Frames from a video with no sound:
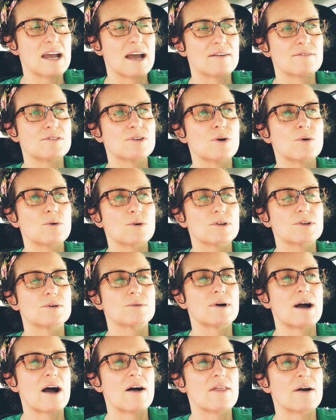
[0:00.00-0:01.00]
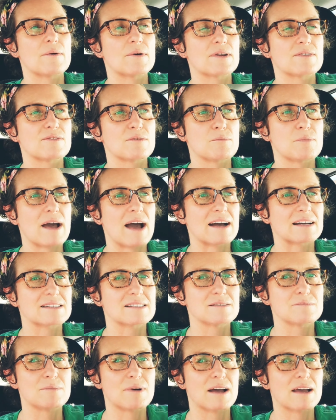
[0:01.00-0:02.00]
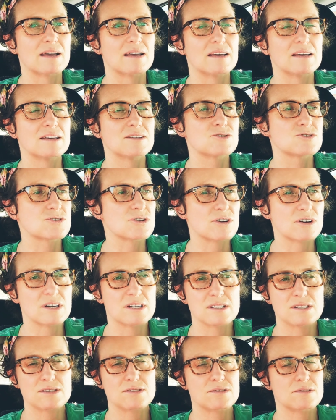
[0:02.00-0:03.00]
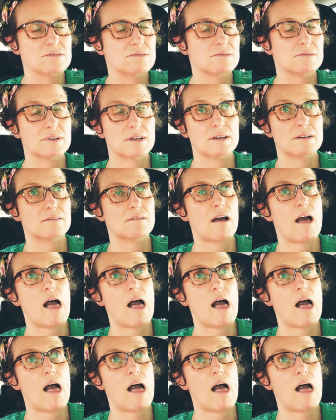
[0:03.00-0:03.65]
I have no clue how that would have impacted my insurance or like,